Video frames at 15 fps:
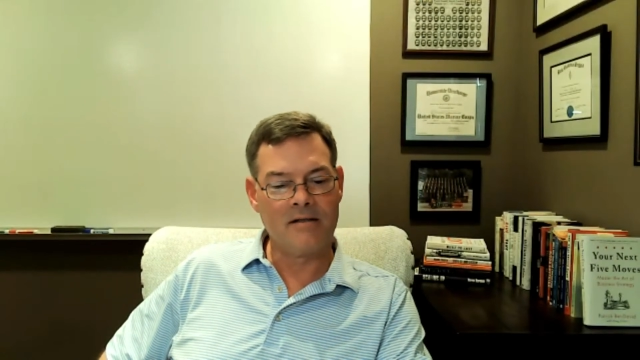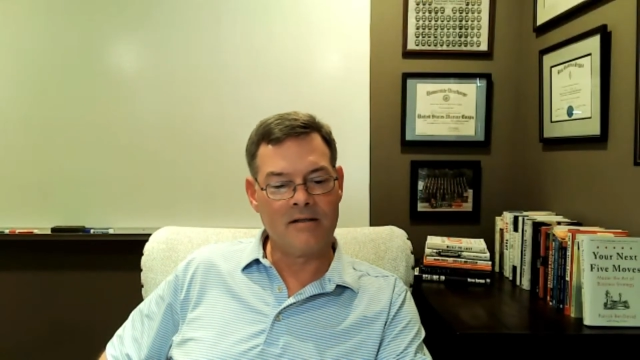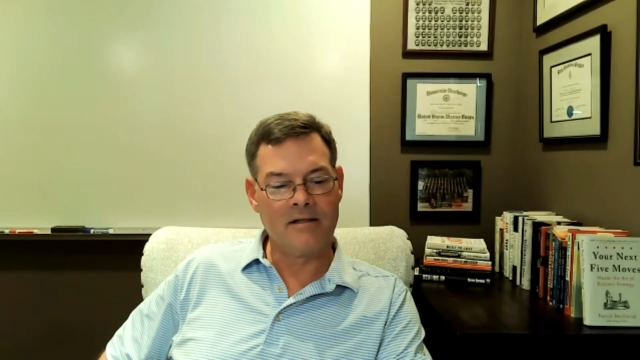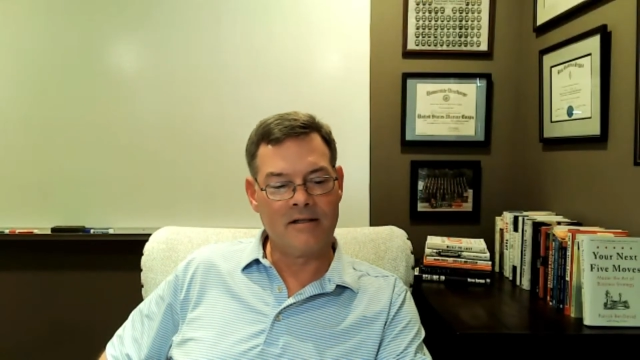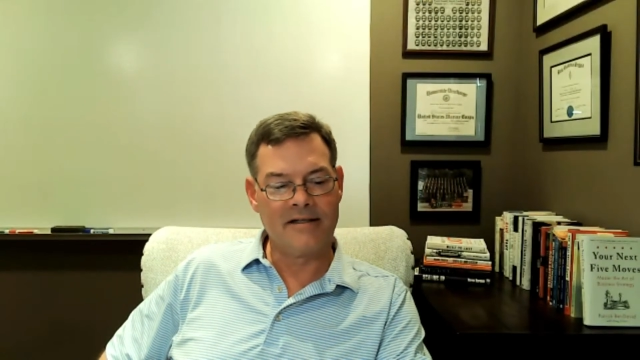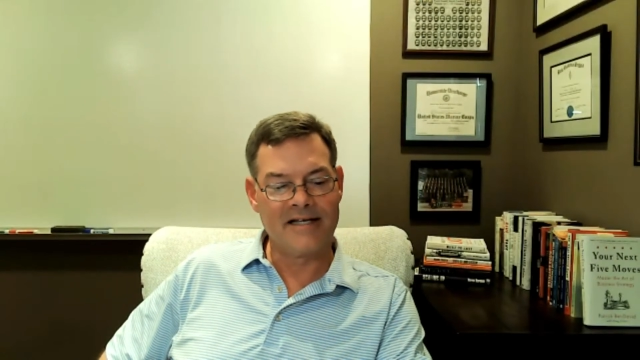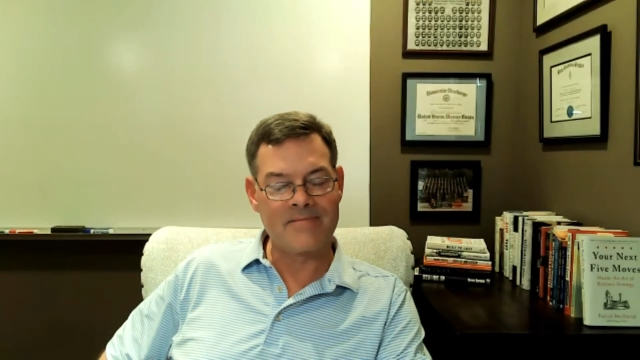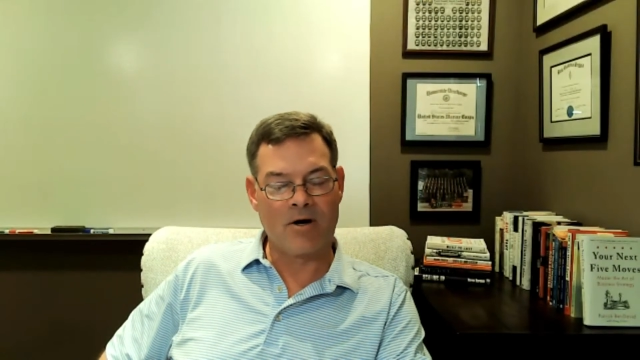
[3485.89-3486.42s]

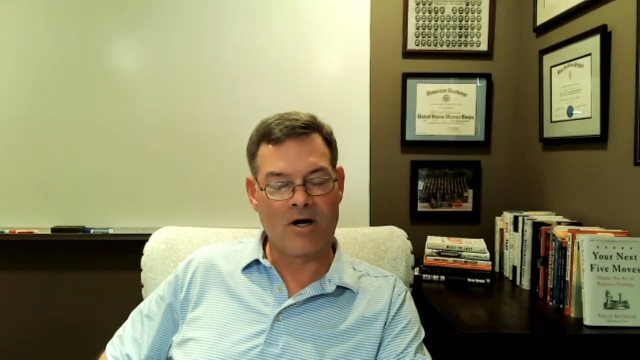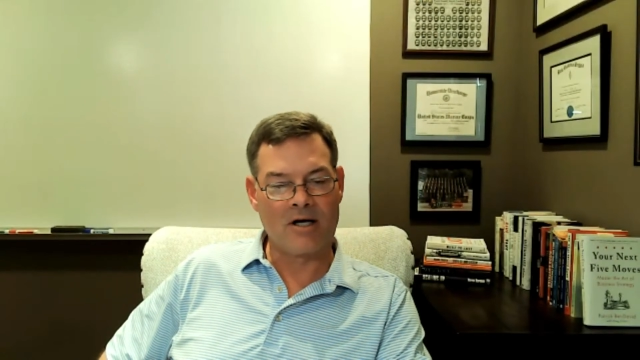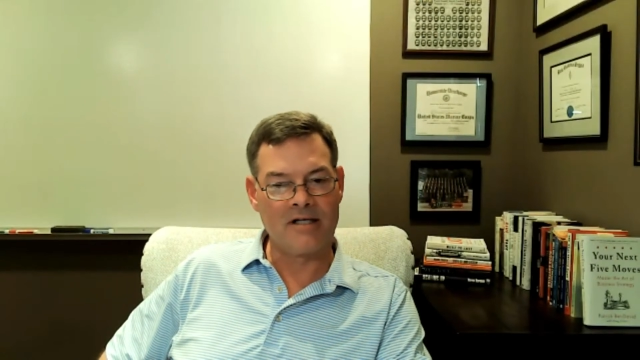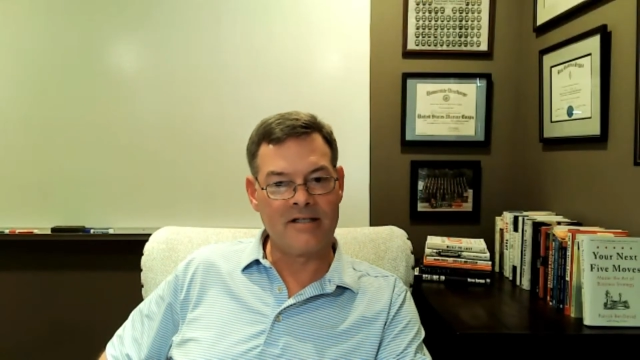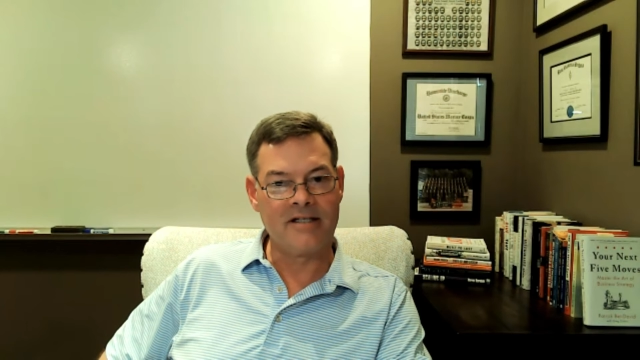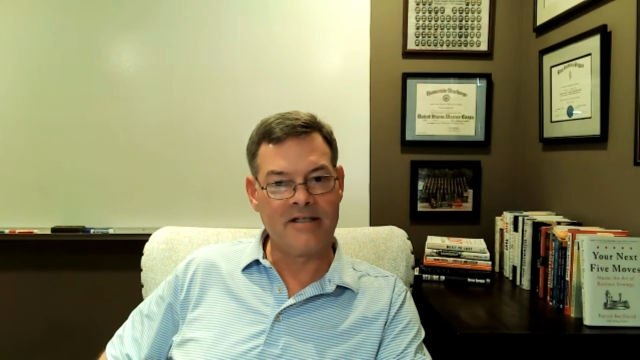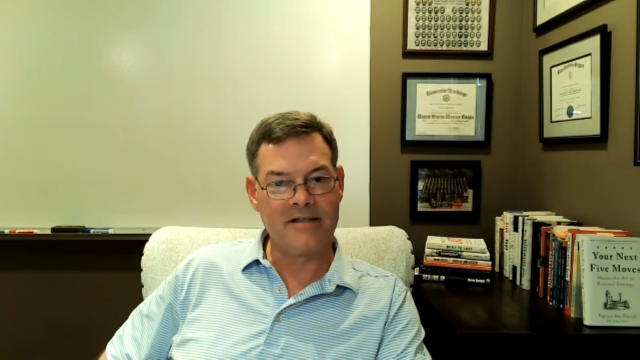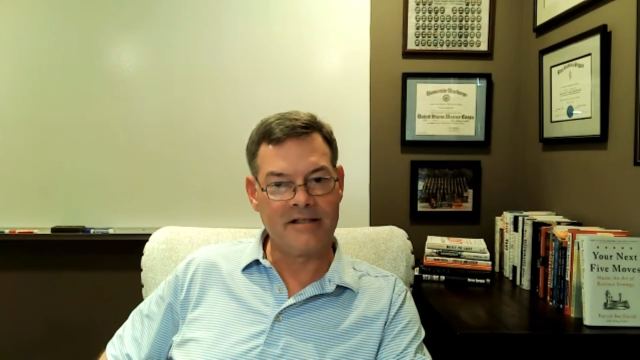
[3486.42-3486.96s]
less
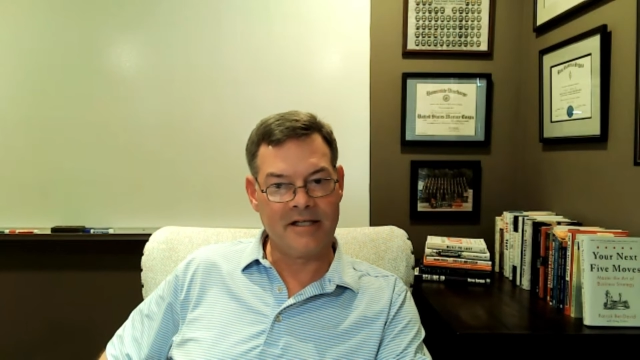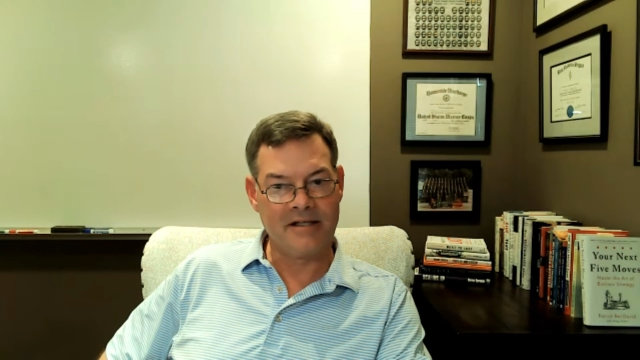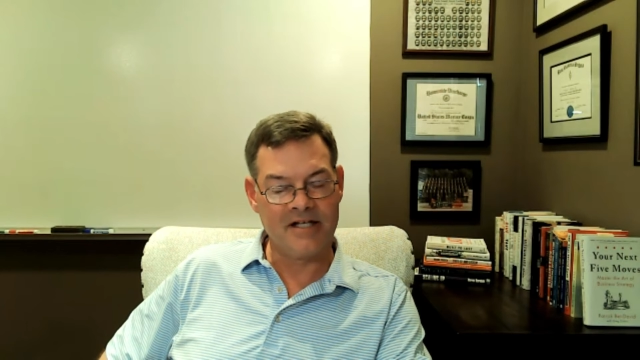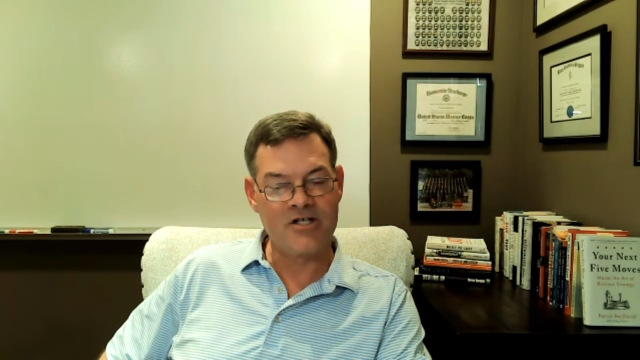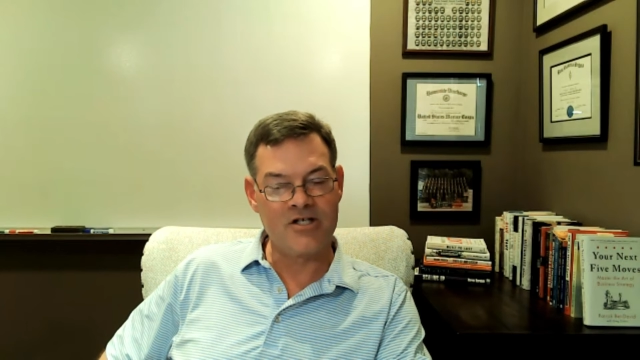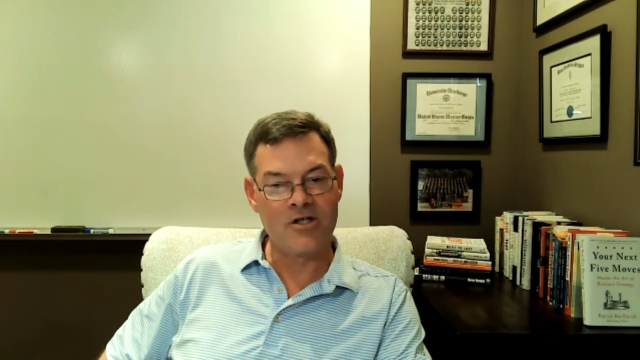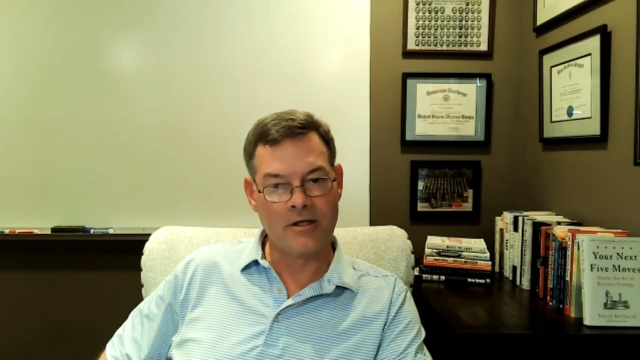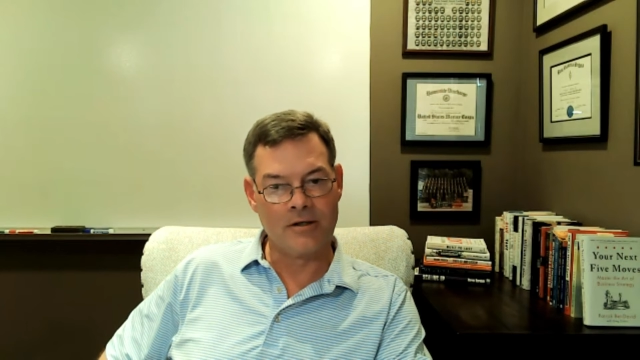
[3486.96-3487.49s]
parking than they
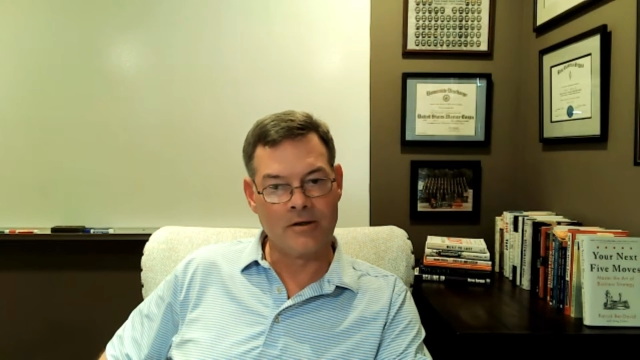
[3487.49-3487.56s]
should.